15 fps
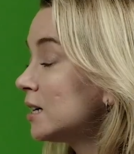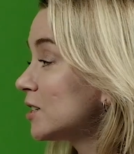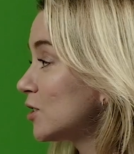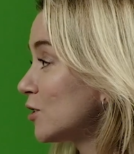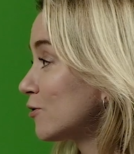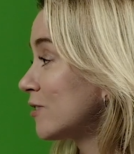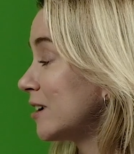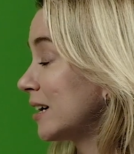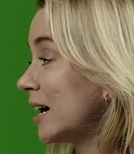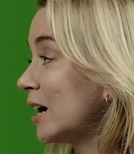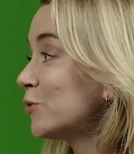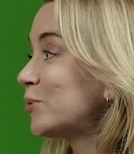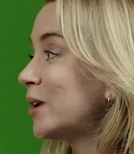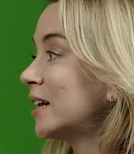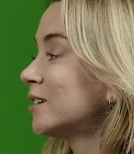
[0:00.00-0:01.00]
So, Greg, are you
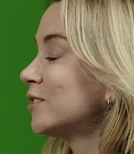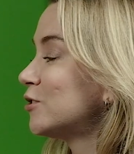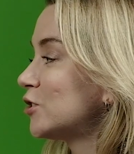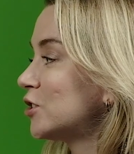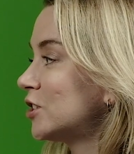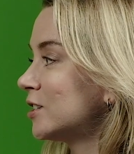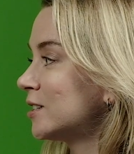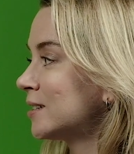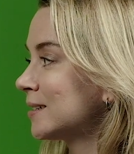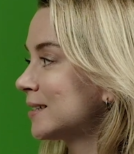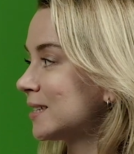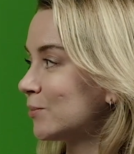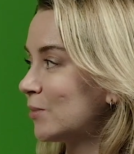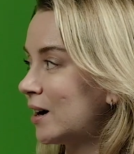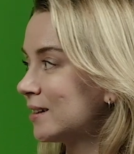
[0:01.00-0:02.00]
planning to share
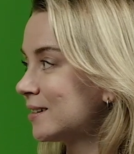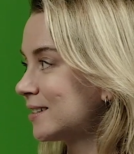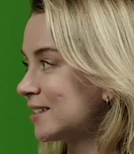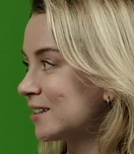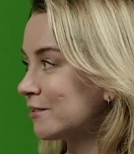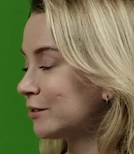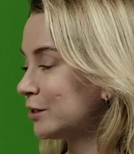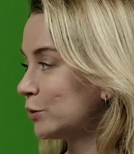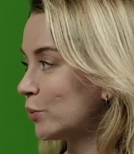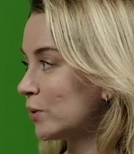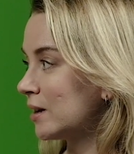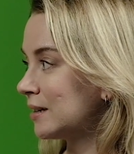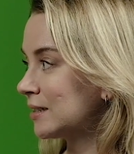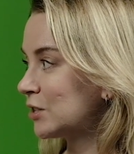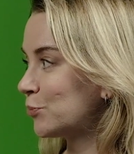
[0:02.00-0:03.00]
some other secrets with
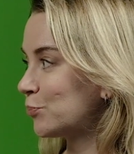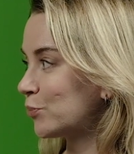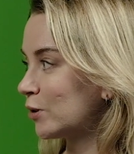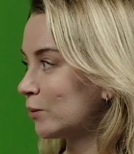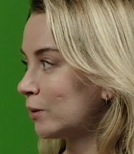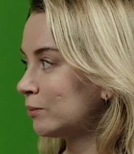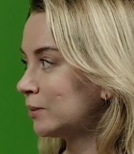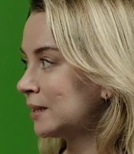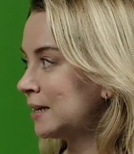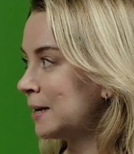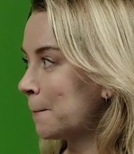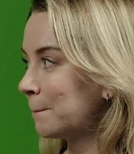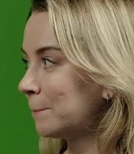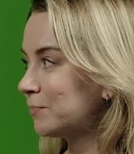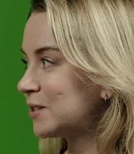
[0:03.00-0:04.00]
us,
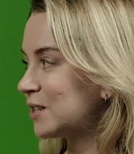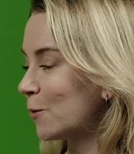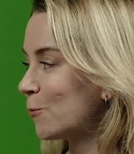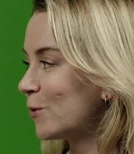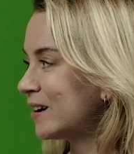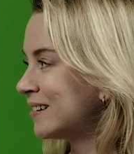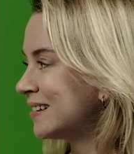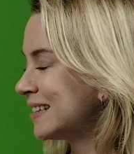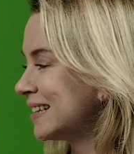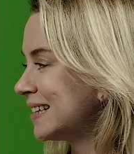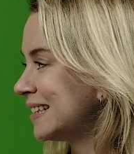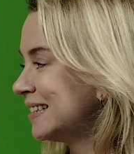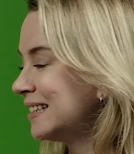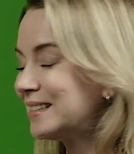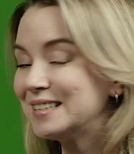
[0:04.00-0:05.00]
probably somewhere in
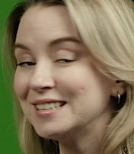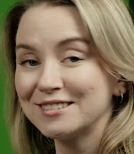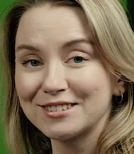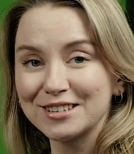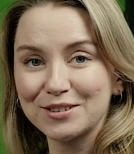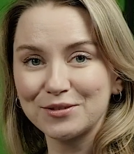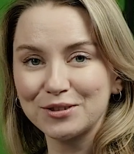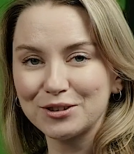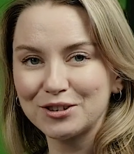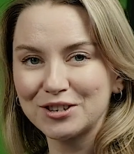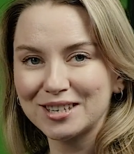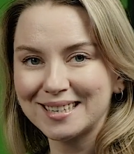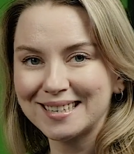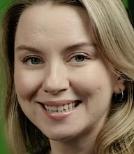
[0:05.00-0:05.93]
the nearest future?